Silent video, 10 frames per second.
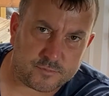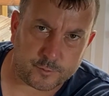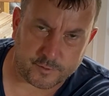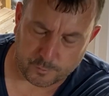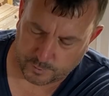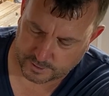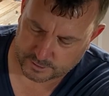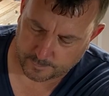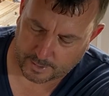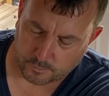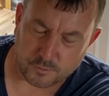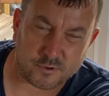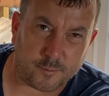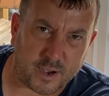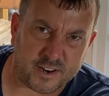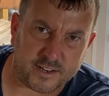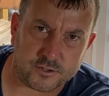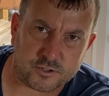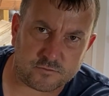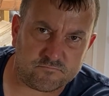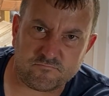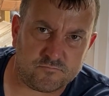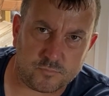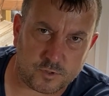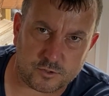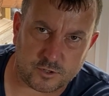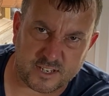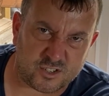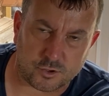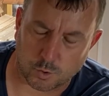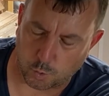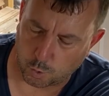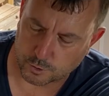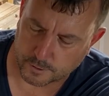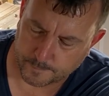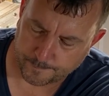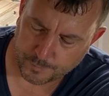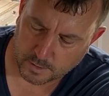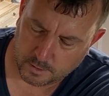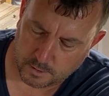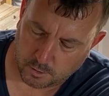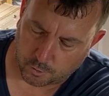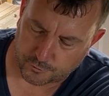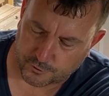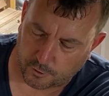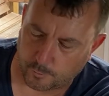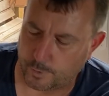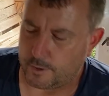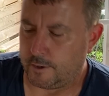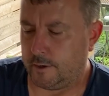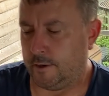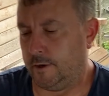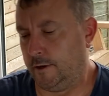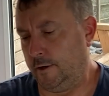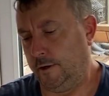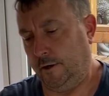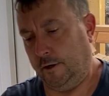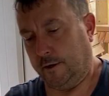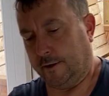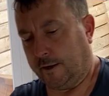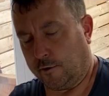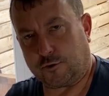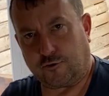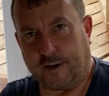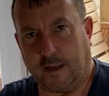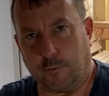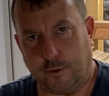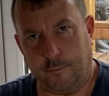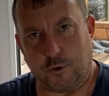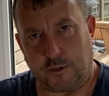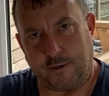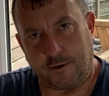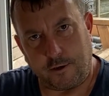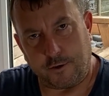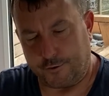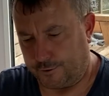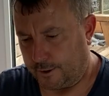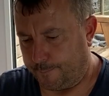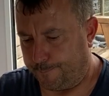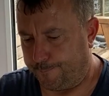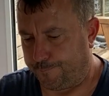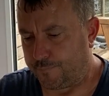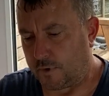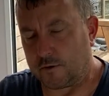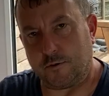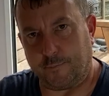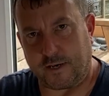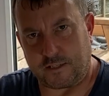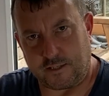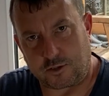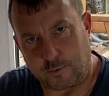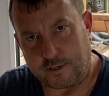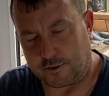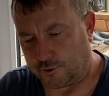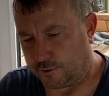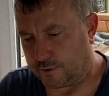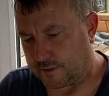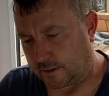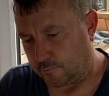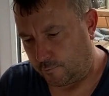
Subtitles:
with this amount, about an inch, inch and a quarter on top. And then I'll strain that with a muslin and basically squeeze the juices out